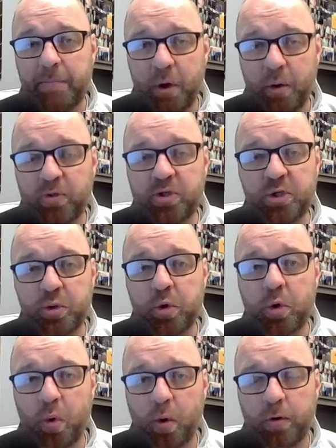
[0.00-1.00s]
Those two
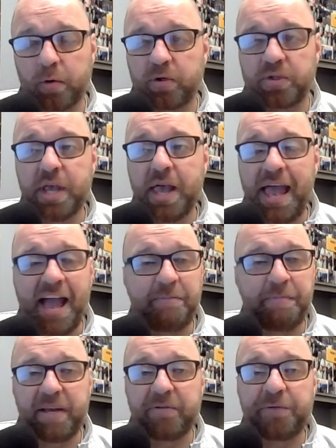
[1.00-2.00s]
corners
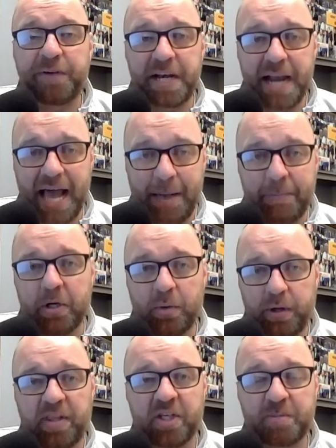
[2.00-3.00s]
have been phenomenal
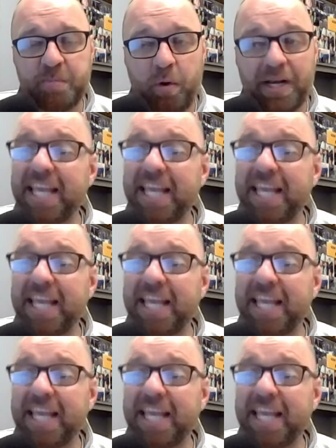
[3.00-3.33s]
to this point.